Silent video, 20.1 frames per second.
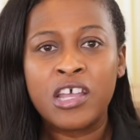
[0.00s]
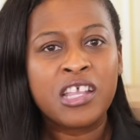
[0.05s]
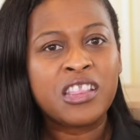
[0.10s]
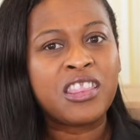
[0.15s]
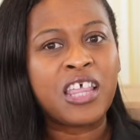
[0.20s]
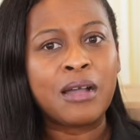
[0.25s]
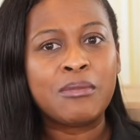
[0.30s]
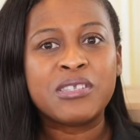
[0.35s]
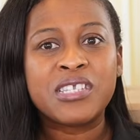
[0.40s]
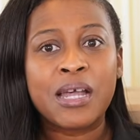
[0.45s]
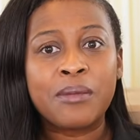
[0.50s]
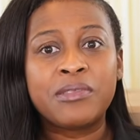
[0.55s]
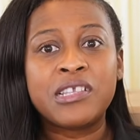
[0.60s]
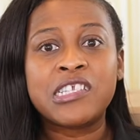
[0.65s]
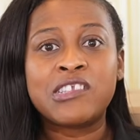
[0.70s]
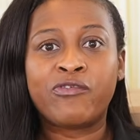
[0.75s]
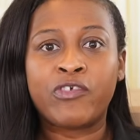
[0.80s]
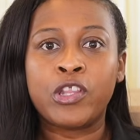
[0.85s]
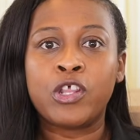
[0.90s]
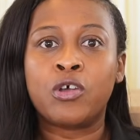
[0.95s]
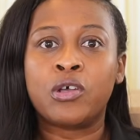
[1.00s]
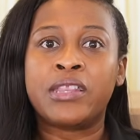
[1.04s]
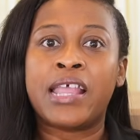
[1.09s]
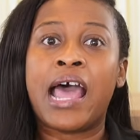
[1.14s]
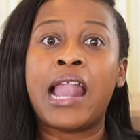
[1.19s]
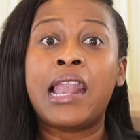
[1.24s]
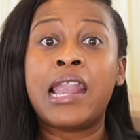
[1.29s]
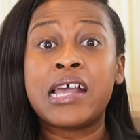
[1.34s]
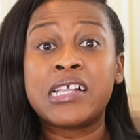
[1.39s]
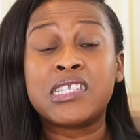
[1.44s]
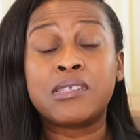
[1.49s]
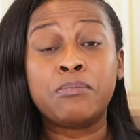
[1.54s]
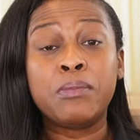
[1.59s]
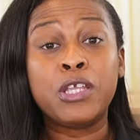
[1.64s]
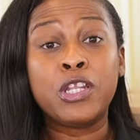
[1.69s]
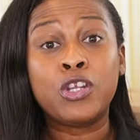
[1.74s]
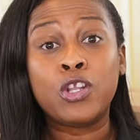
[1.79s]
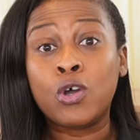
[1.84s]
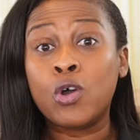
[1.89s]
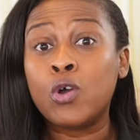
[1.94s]
Thumbs up this video. That lets me
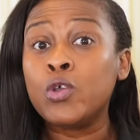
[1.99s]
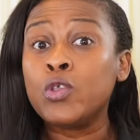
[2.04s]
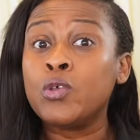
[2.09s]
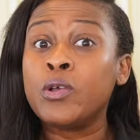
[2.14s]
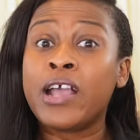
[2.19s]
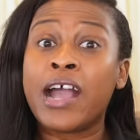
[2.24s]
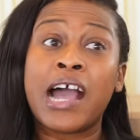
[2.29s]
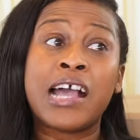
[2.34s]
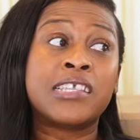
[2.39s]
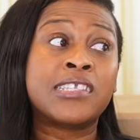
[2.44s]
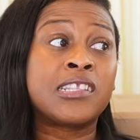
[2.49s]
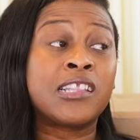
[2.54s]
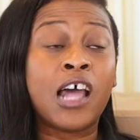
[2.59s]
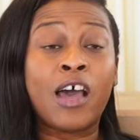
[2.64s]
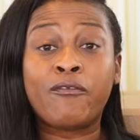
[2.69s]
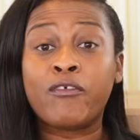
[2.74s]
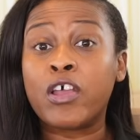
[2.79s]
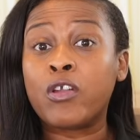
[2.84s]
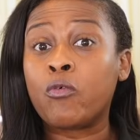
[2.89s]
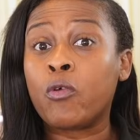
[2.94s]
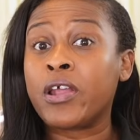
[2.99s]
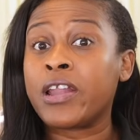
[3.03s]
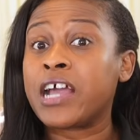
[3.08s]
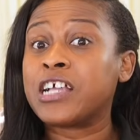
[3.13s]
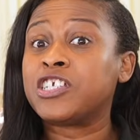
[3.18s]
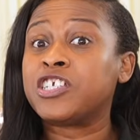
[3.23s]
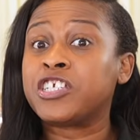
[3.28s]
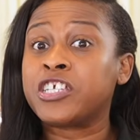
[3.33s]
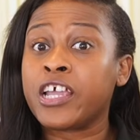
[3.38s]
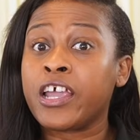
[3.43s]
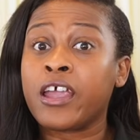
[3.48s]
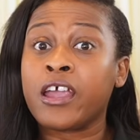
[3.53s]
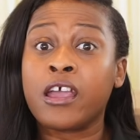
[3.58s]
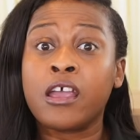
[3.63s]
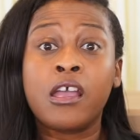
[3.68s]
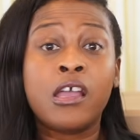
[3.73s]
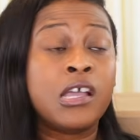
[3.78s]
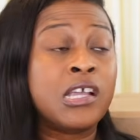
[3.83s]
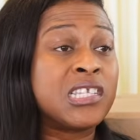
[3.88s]
know you guys love it when I share